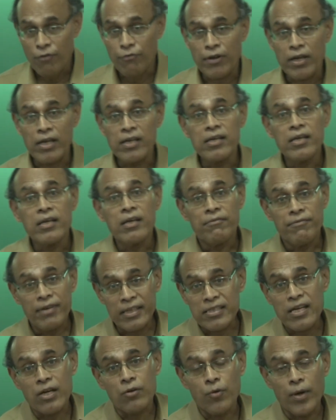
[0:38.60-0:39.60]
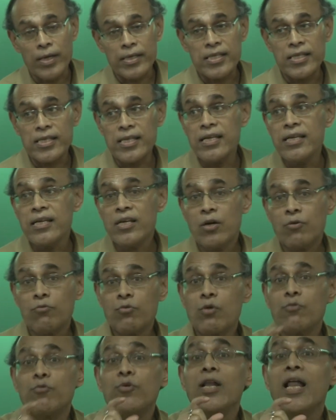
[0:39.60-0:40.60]
of a vector quantity,
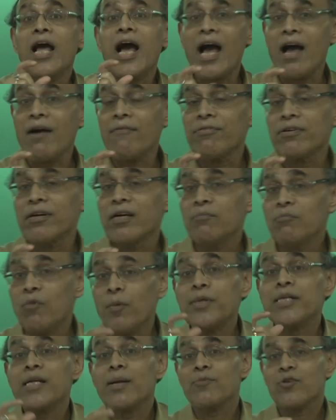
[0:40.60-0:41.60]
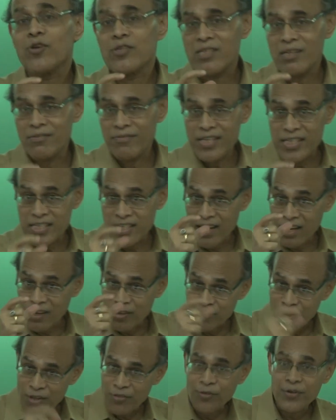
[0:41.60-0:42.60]
we will have momentum conservation
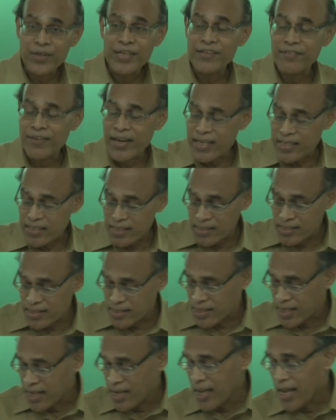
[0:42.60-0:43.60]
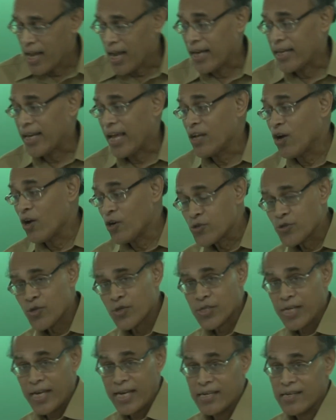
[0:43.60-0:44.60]
along the 3 directions. And I also
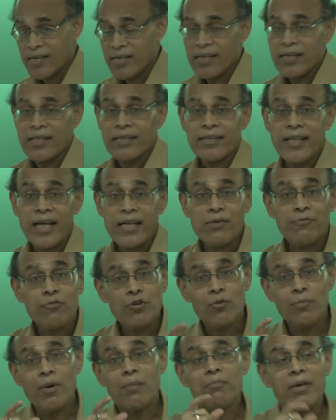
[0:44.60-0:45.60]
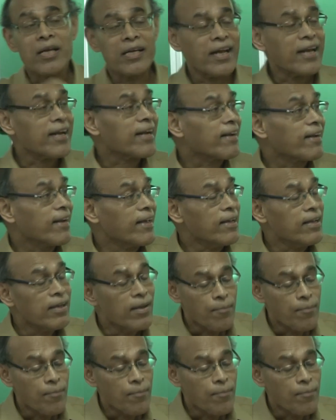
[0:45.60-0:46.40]
said that, if you remember correctly,